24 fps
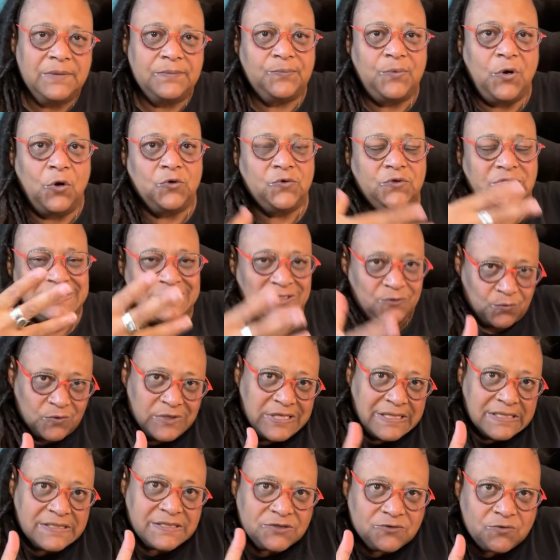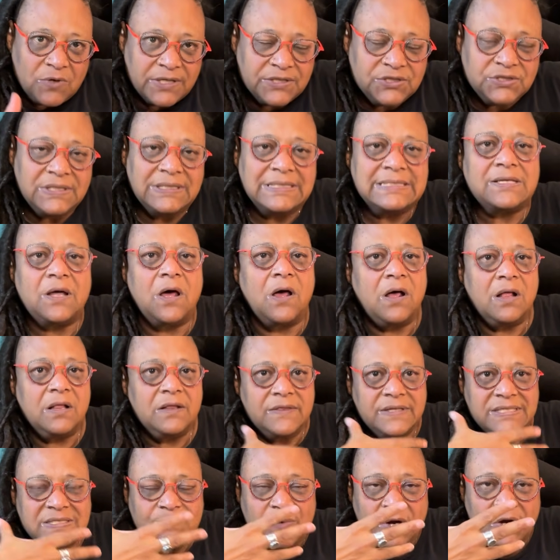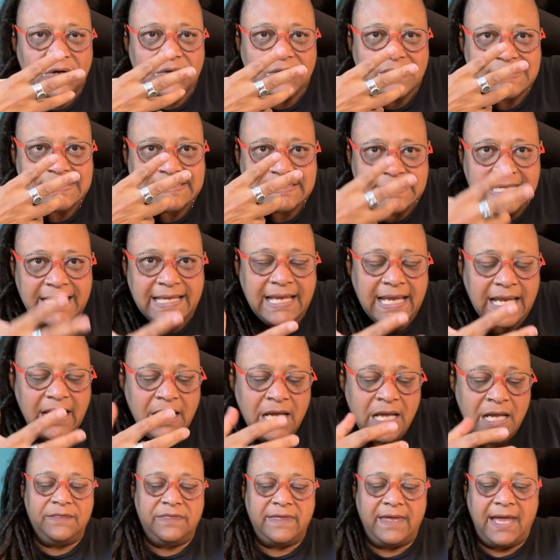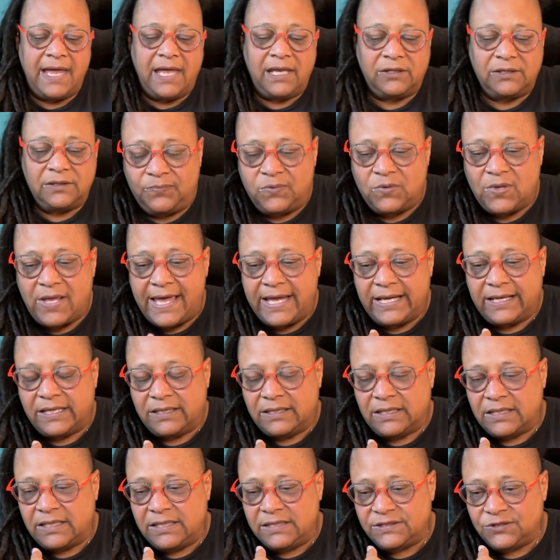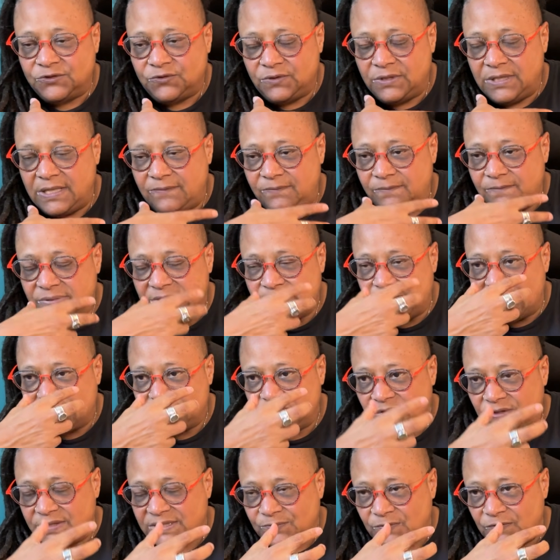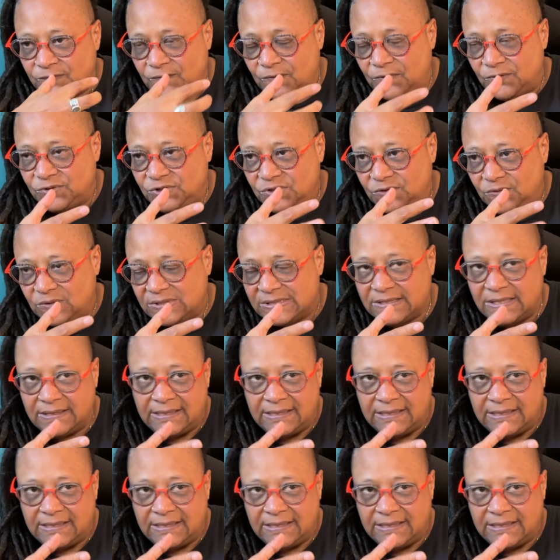Post-Reconstruction is all this part of this thing that Black history specialists refer to as the